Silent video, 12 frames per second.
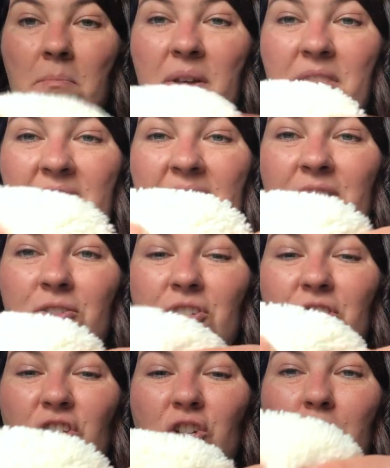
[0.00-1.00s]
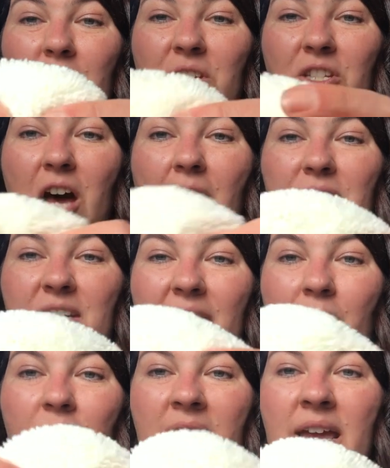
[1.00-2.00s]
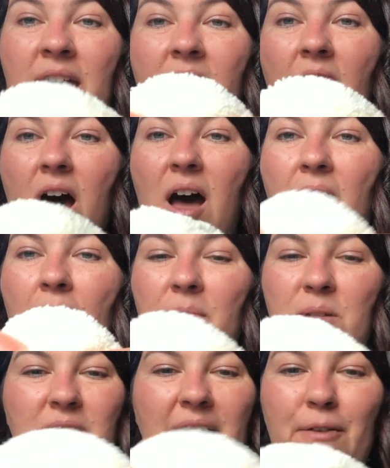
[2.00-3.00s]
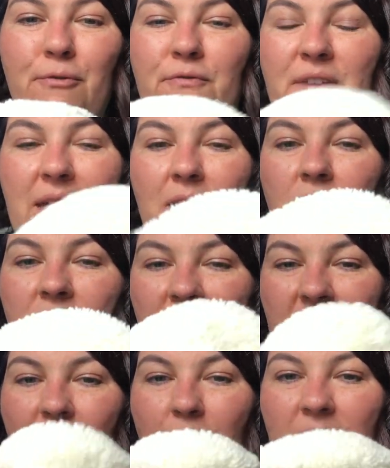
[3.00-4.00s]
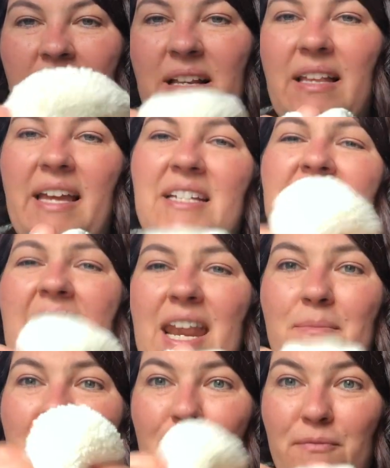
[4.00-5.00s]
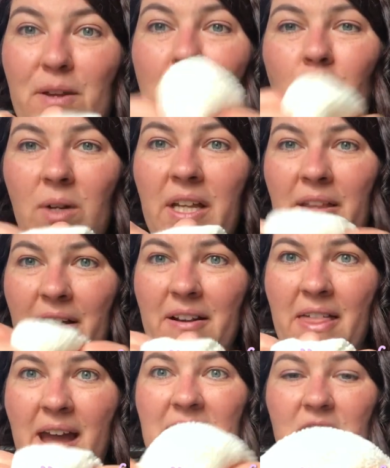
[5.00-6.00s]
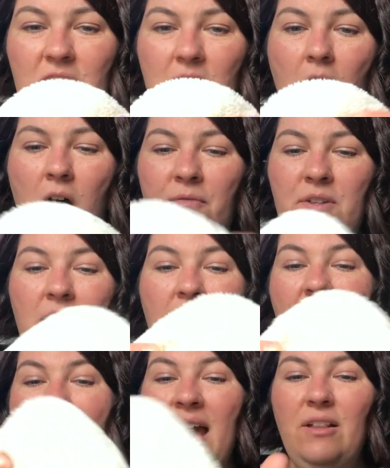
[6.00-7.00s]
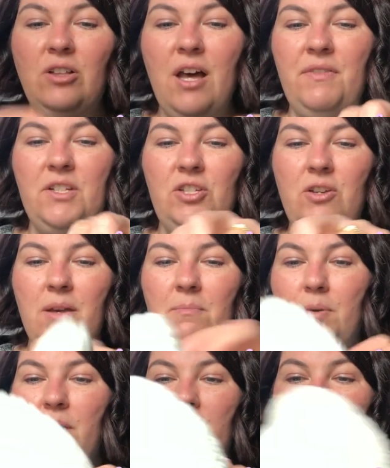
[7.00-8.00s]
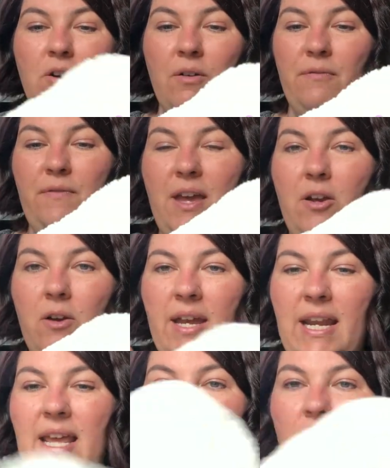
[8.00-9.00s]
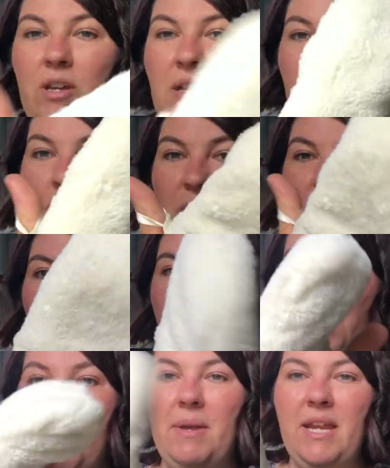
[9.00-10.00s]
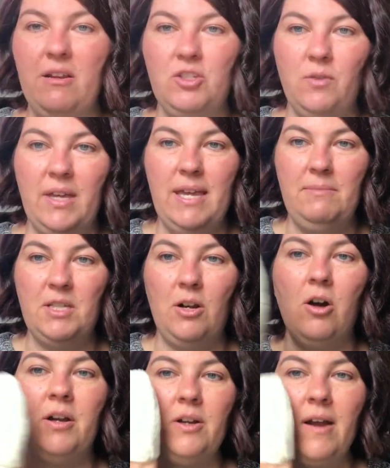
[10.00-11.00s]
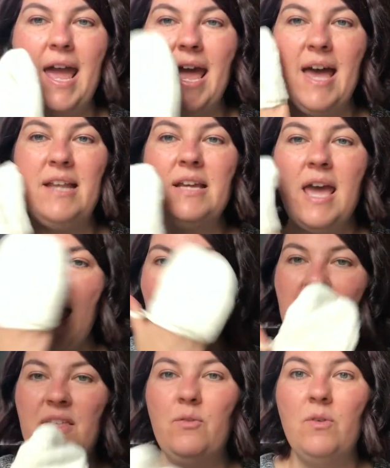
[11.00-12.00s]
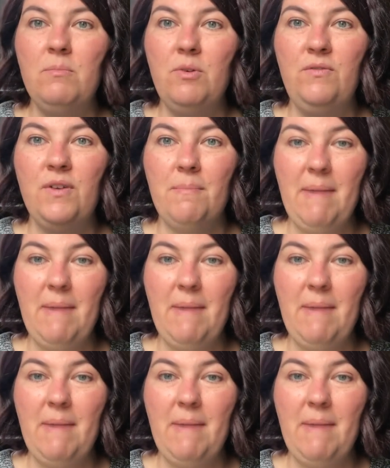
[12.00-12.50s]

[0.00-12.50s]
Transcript: but these are super soft terry almost like a field, the terry, like a teddy bear field. Really, they're that soft. I love that you can put your finger in here. You can put your thumb in here so it keeps it on your hand and then remove your